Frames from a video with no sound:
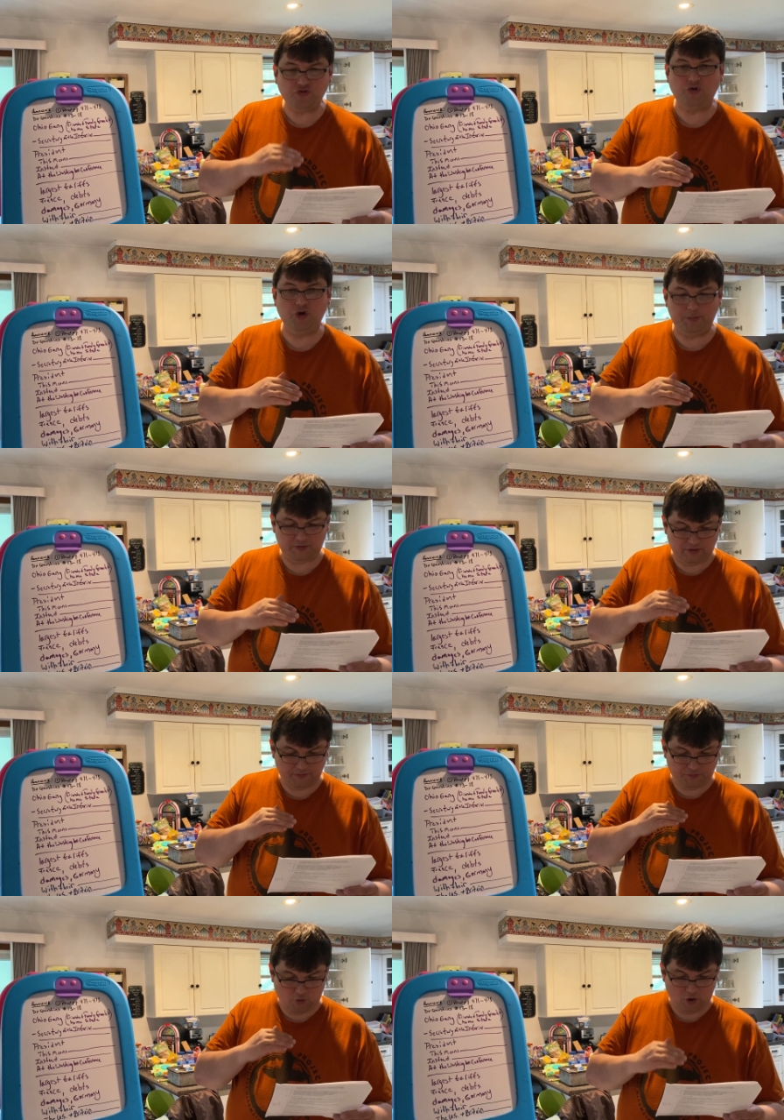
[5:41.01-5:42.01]
troops to
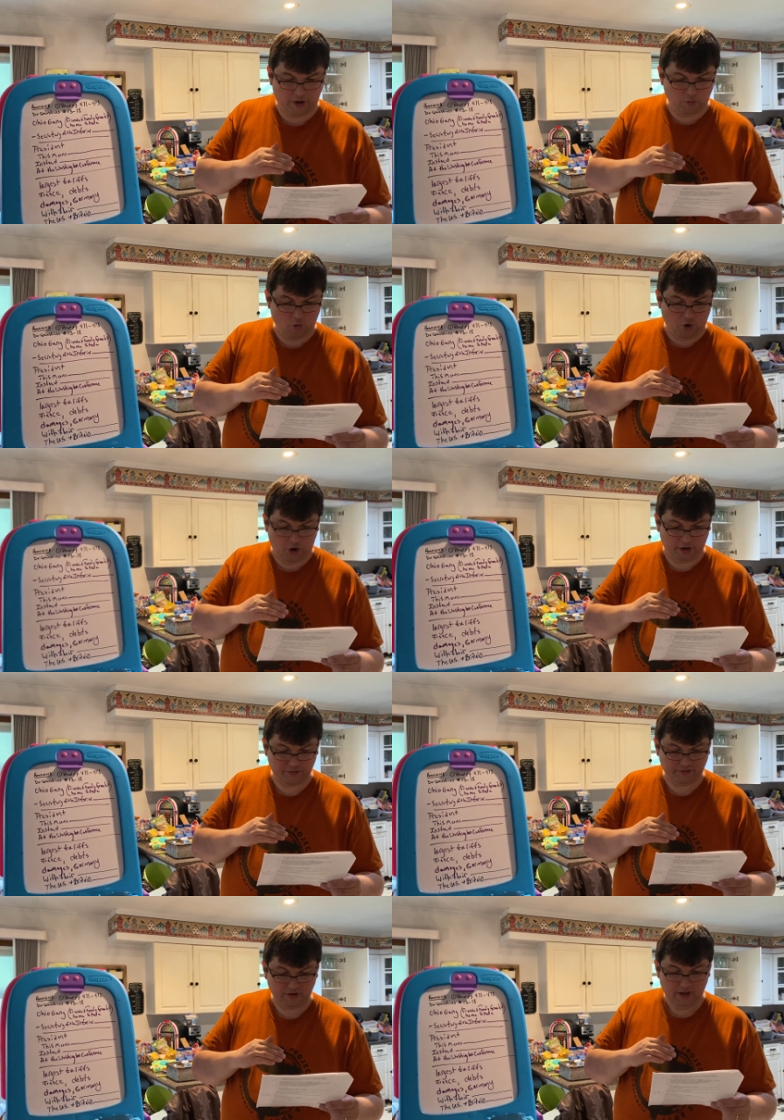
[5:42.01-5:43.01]
foreign
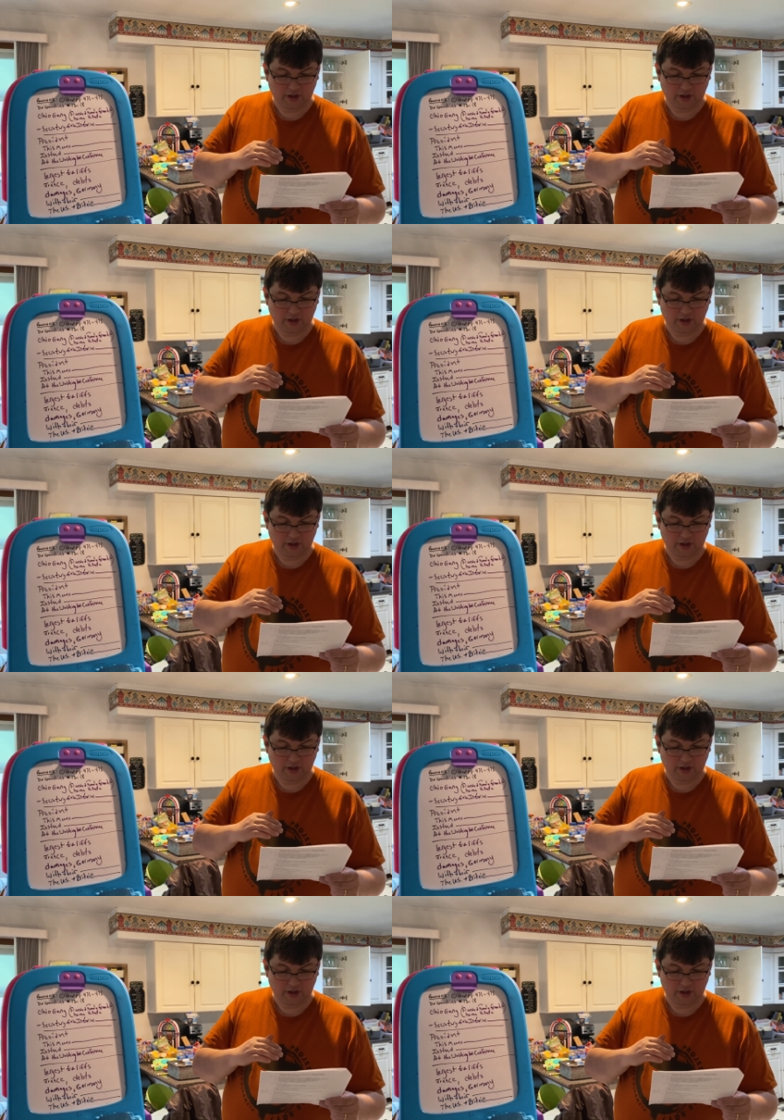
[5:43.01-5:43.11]
wars.